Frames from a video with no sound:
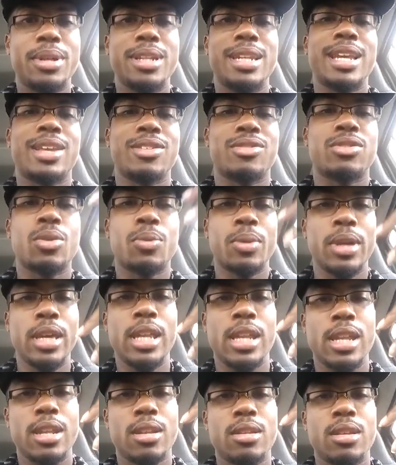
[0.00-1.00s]
but niggas still
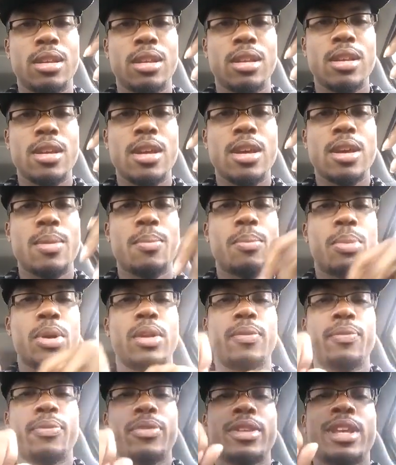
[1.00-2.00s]
eat it.
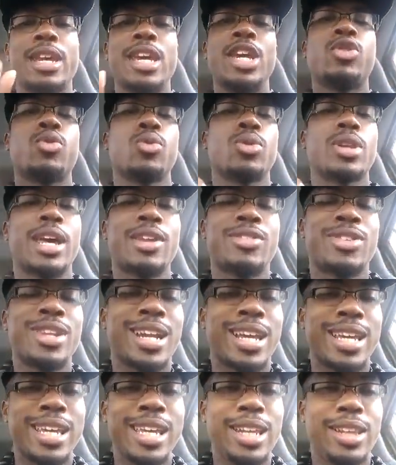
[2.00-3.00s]
But the Israelites
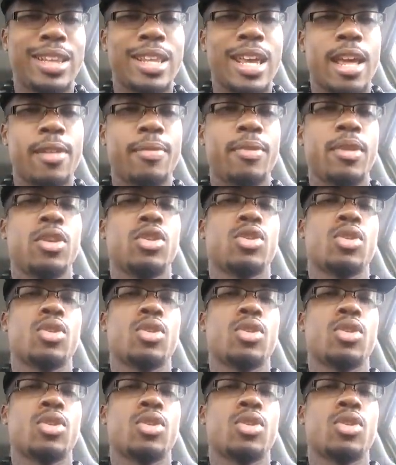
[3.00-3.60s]
did not eat that.